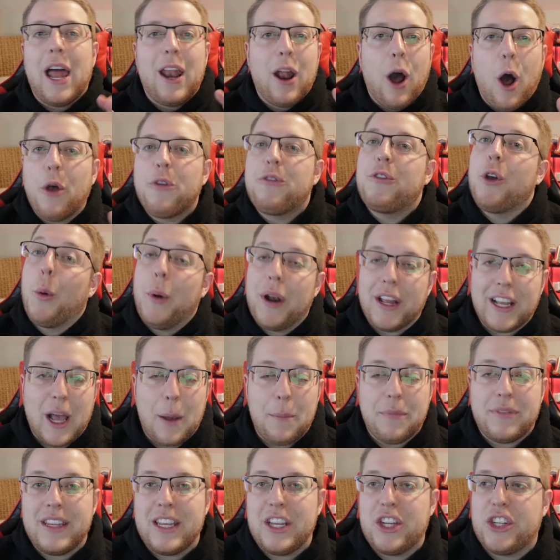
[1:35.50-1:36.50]
And also when it
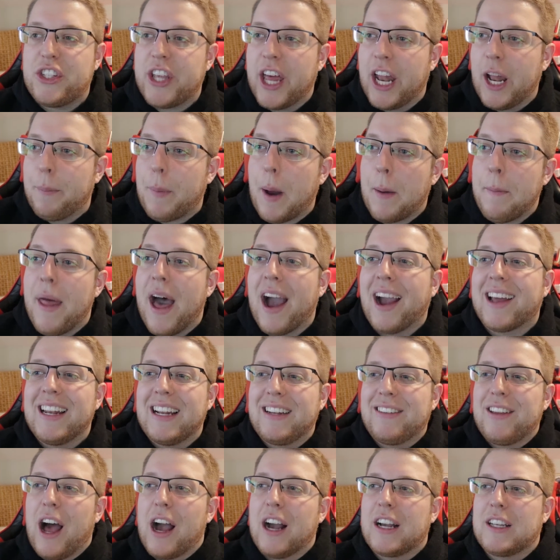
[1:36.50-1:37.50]
comes to each setup, I'm not going
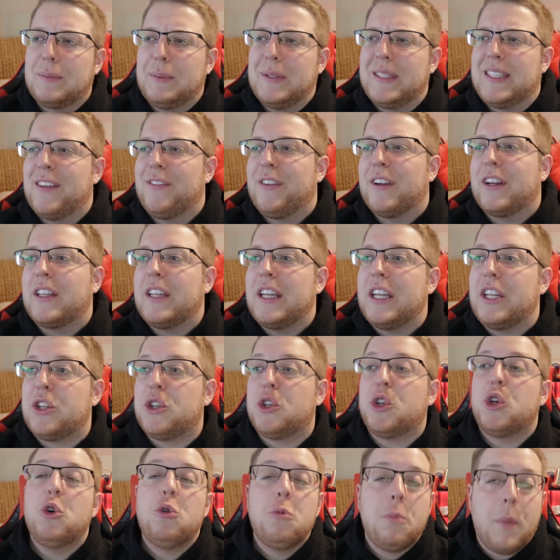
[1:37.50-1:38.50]
to talk specifically
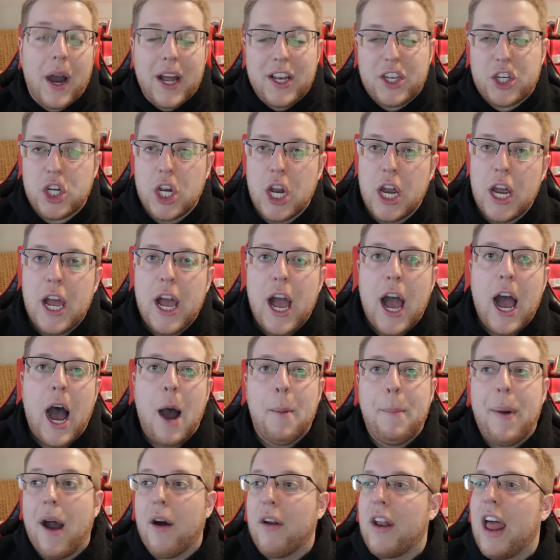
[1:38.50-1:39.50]
too much
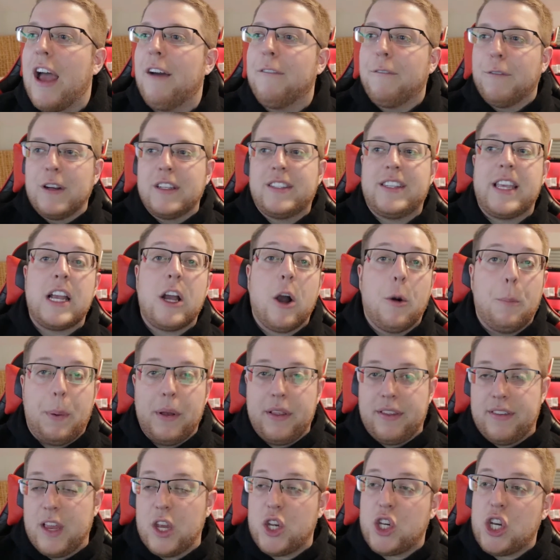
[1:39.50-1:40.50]
about every single
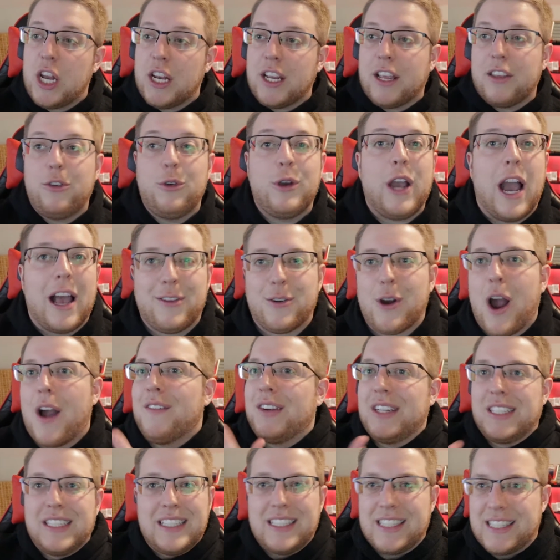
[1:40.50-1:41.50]
position because you guys are
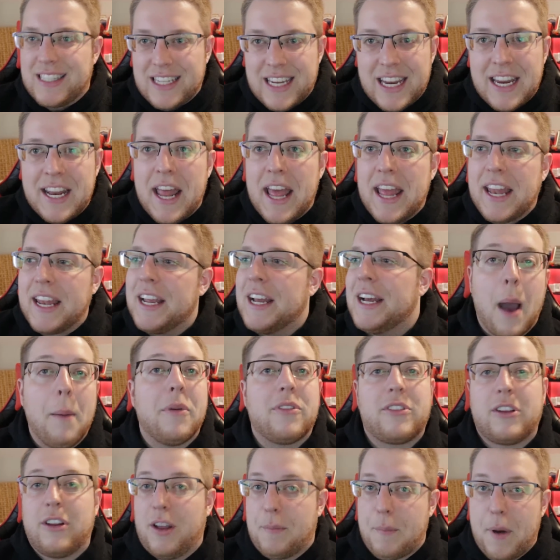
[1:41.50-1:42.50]
obviously seeing it. I'm
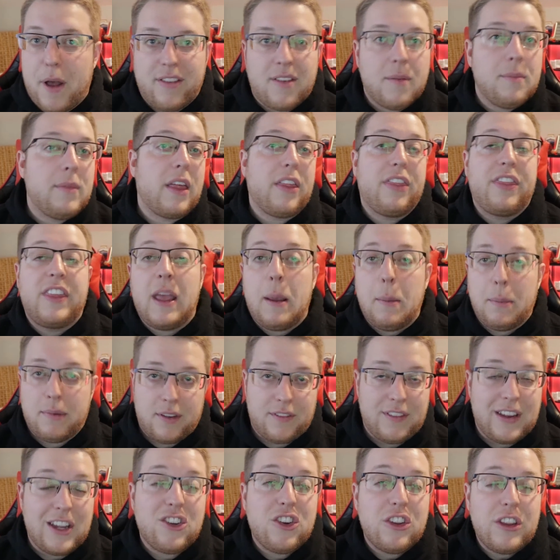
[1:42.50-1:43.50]
just gonna talk about some of the themes
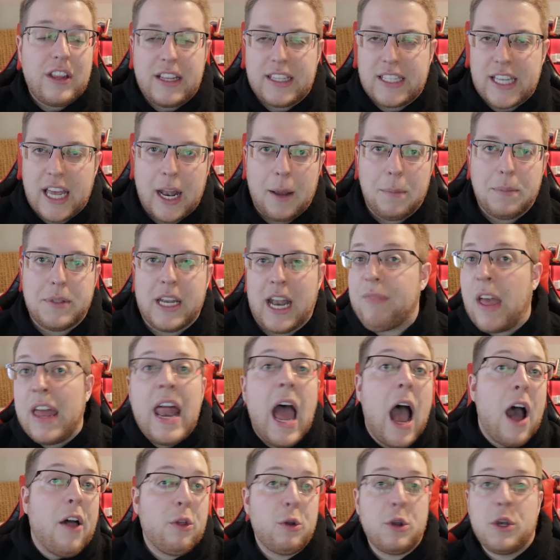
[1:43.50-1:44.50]
of each of these setups and
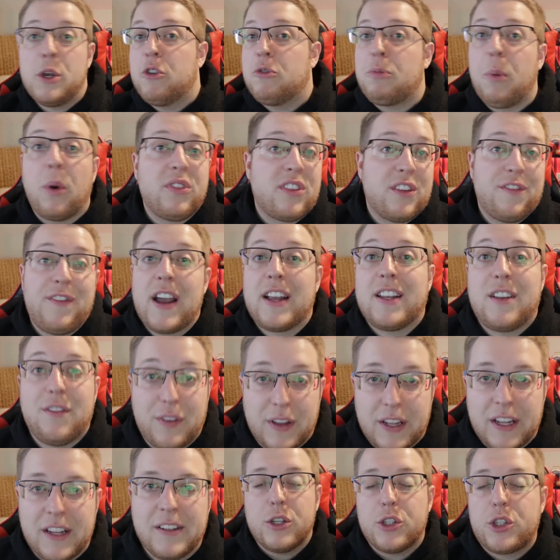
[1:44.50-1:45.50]
how they're used most
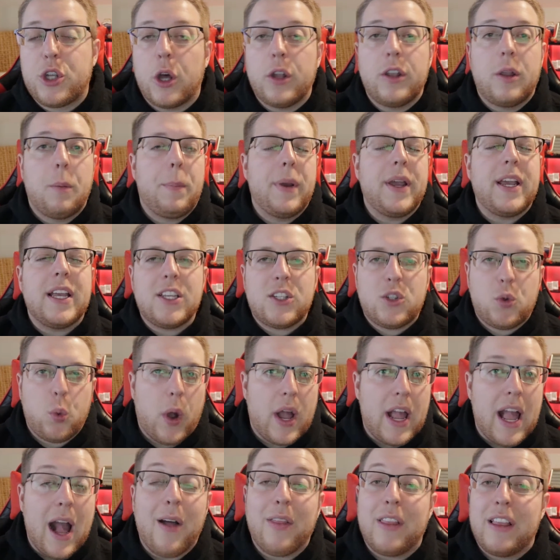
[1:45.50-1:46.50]
effectively. So the biggest
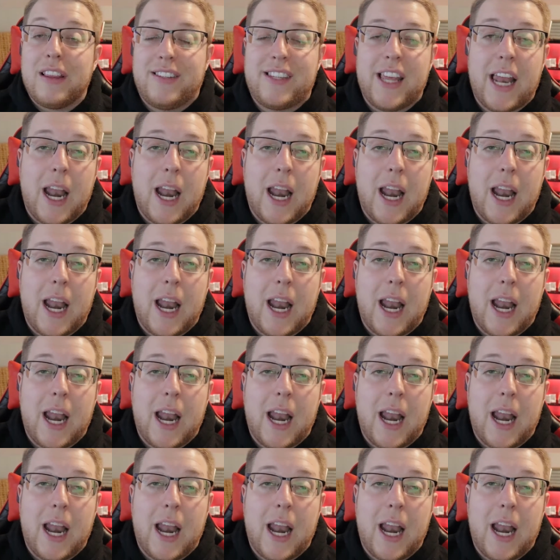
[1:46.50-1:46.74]
way how this